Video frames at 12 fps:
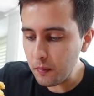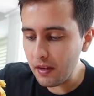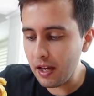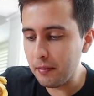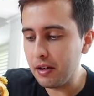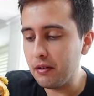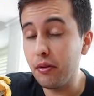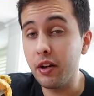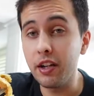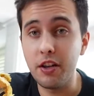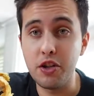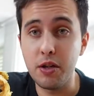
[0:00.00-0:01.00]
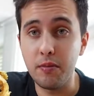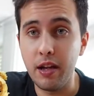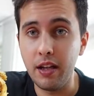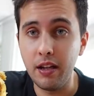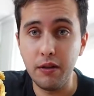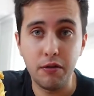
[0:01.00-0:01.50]
I've been avoiding the gym
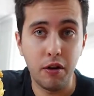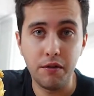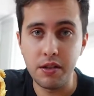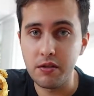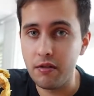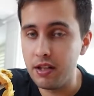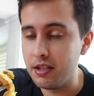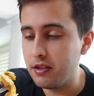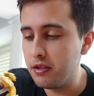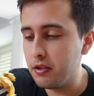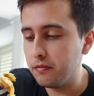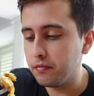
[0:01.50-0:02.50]
lately for obvious reasons,